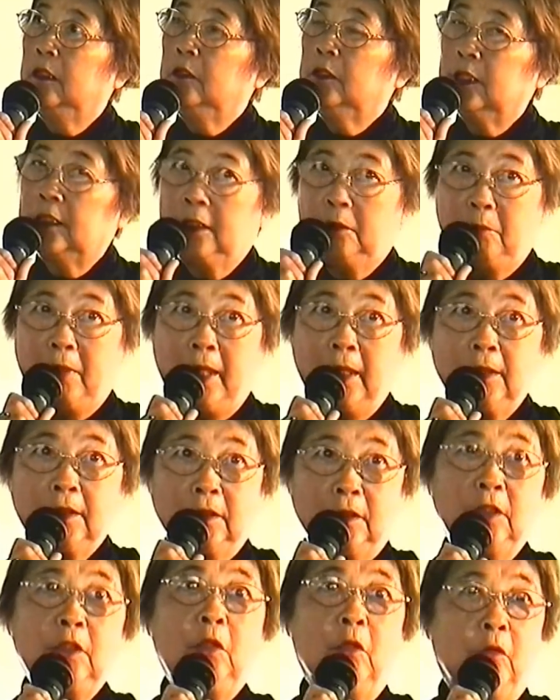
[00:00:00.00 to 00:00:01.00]
You can
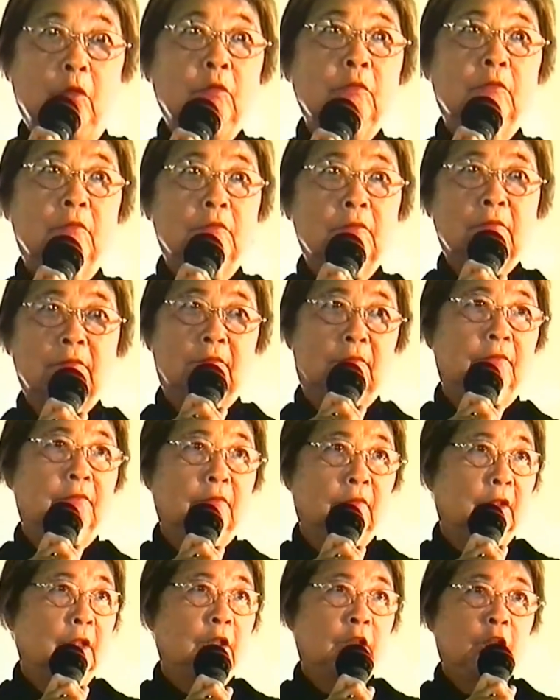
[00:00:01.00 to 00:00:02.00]
imagine, you know,
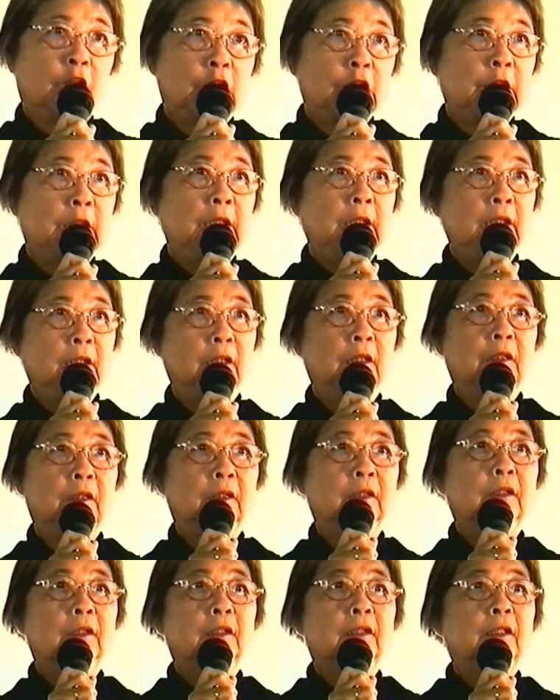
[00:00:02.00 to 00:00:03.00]
attorney
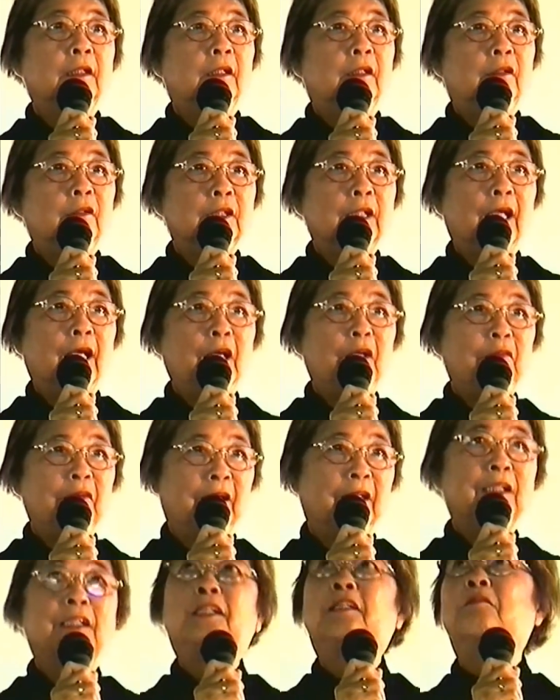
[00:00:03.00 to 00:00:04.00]
on a
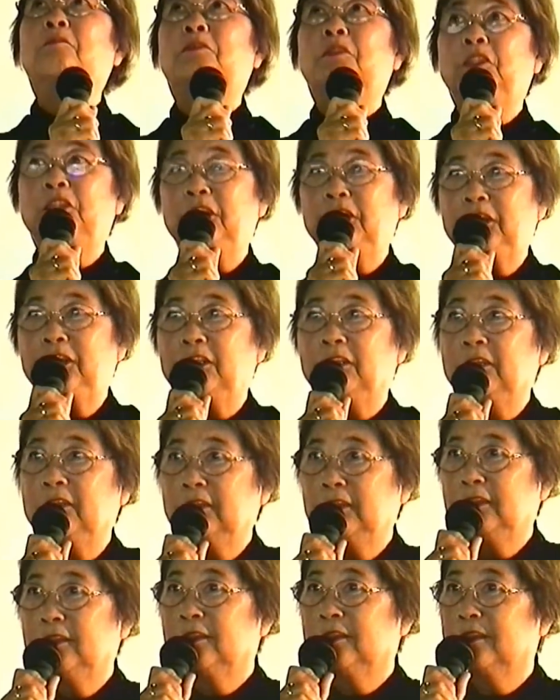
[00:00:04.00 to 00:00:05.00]
high-ranking
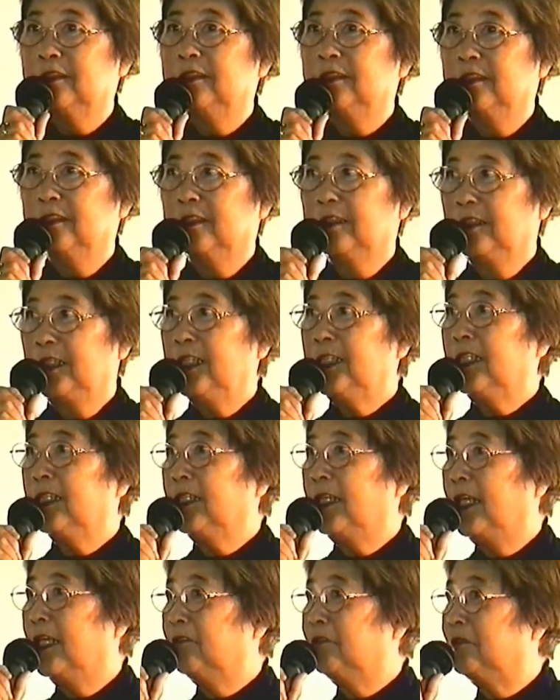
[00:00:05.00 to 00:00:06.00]
position, they
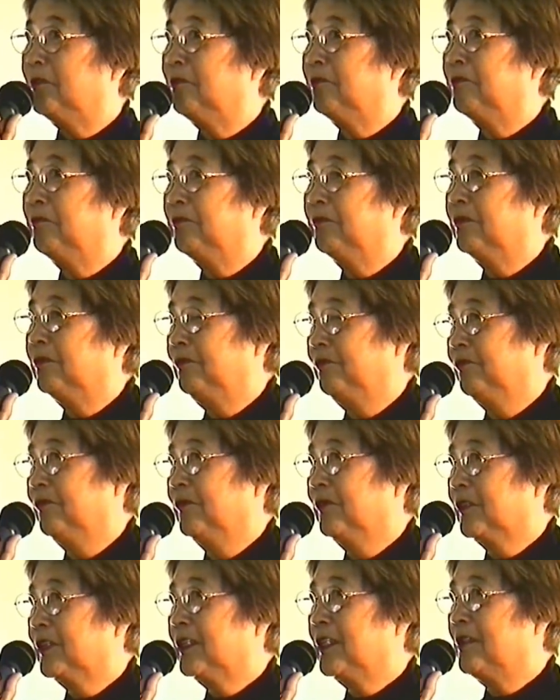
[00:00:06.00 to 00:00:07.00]
can have um,
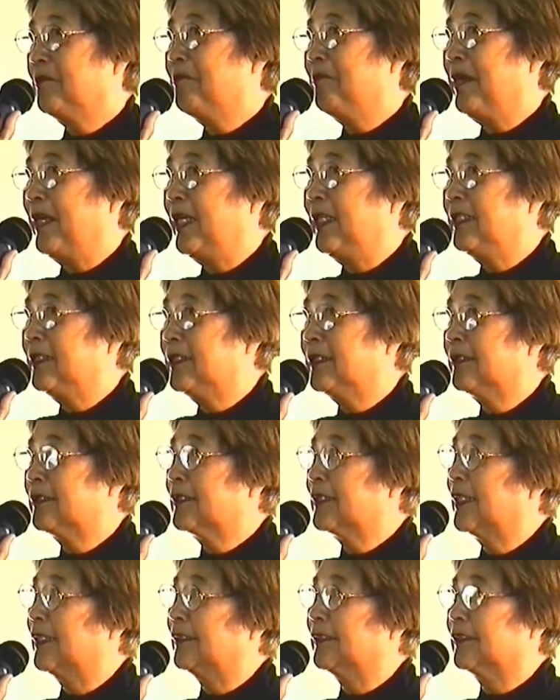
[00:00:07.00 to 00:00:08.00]
some
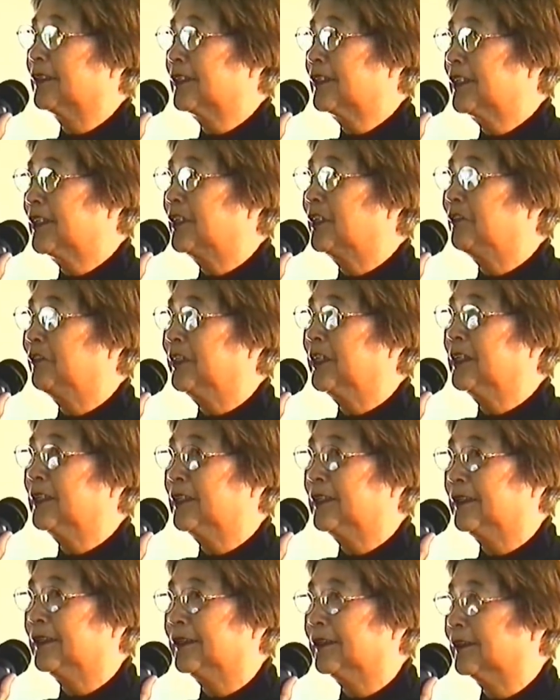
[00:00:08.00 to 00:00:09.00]
maids and
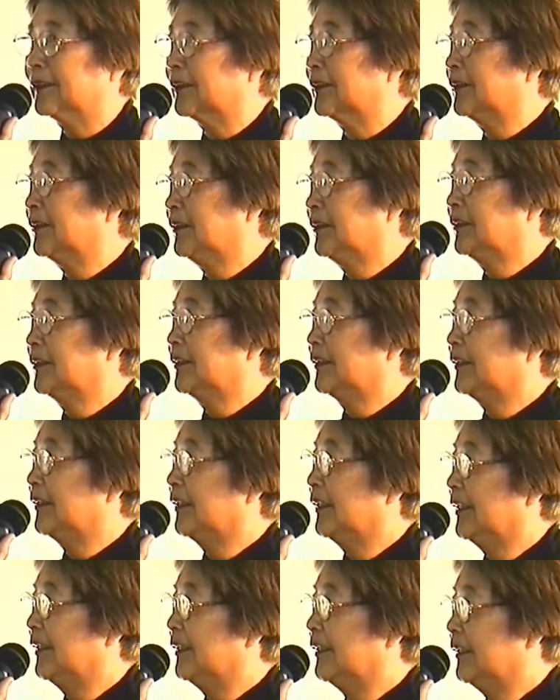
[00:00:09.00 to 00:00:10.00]
servant and
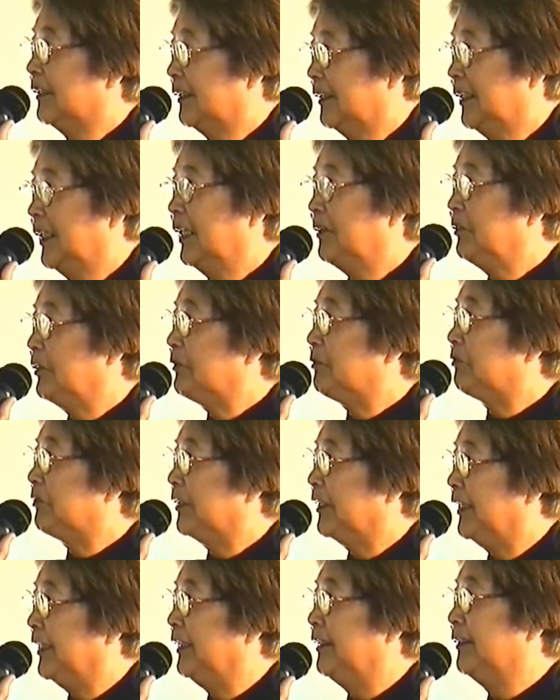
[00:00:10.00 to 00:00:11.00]
have it
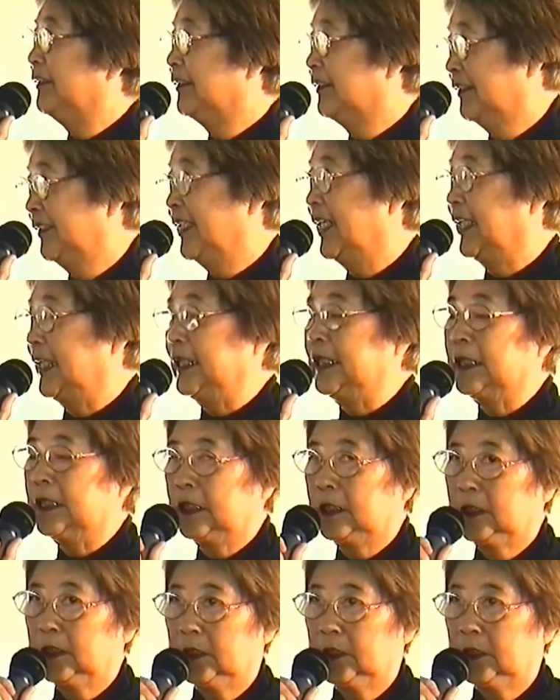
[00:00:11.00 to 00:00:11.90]
pretty nice.